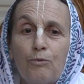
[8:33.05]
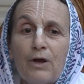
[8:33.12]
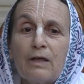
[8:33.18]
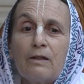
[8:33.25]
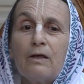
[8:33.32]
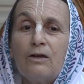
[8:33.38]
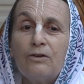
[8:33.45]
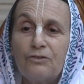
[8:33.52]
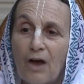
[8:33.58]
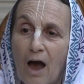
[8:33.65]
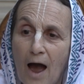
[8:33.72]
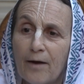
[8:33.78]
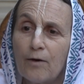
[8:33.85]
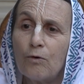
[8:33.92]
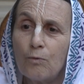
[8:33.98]
bring the
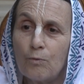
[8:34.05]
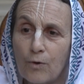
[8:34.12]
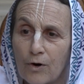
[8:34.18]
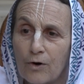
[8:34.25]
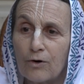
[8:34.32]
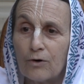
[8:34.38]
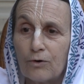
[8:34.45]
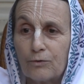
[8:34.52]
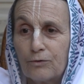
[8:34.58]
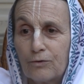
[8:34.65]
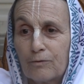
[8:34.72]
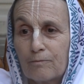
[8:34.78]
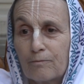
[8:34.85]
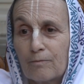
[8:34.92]
entire world